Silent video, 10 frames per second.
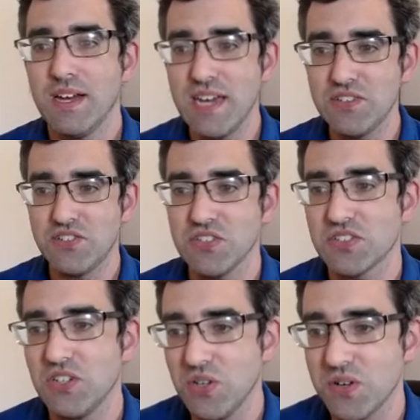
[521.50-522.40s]
It's just
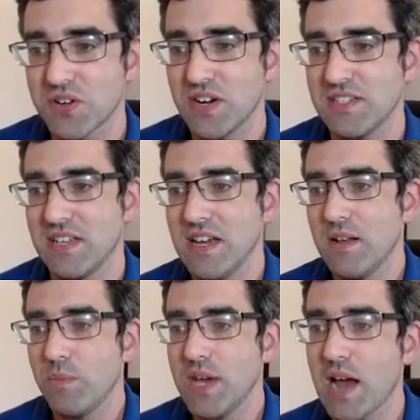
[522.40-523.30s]
ludicrous.
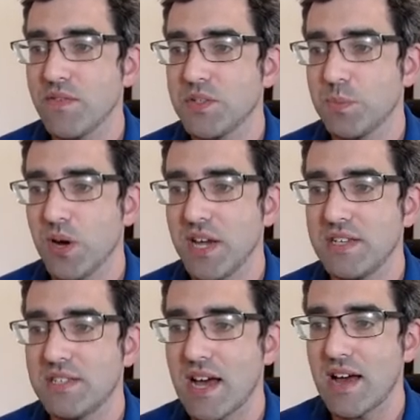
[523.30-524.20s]
The average
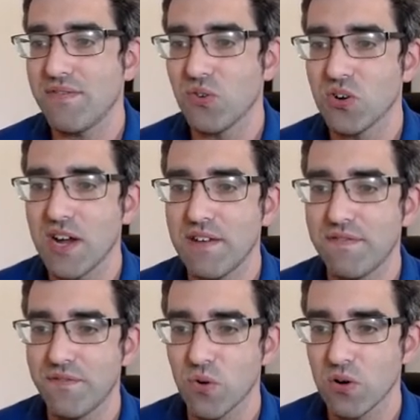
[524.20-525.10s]
price for a
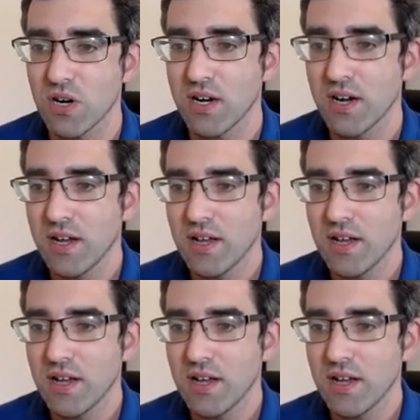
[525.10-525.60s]
four